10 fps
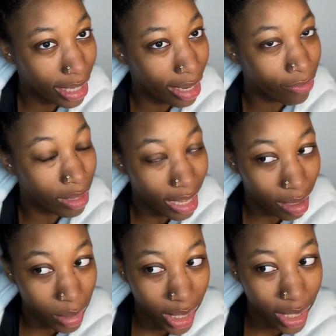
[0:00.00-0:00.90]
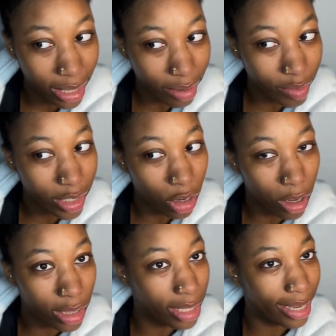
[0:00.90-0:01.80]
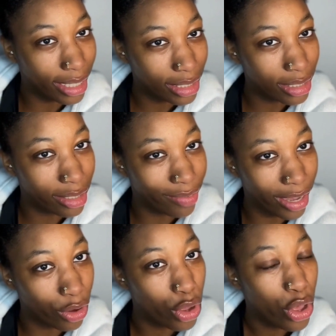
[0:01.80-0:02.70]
and I feel like I'm getting all the knots and stuff out